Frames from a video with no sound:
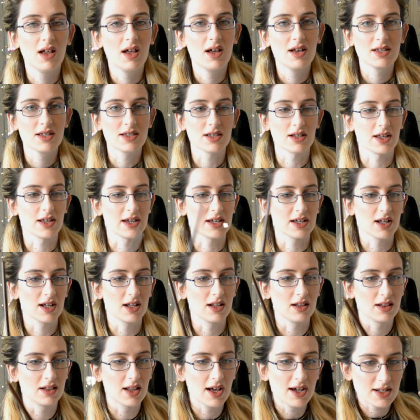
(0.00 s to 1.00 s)
So like
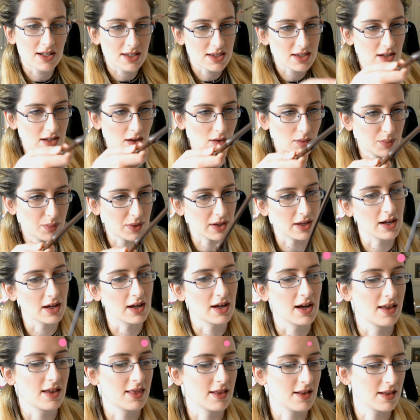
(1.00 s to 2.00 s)
kaleidoscopia,
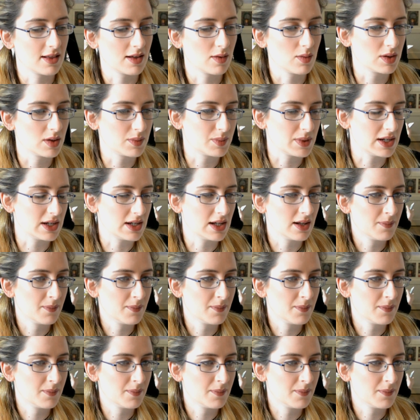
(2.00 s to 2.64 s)
and then they'd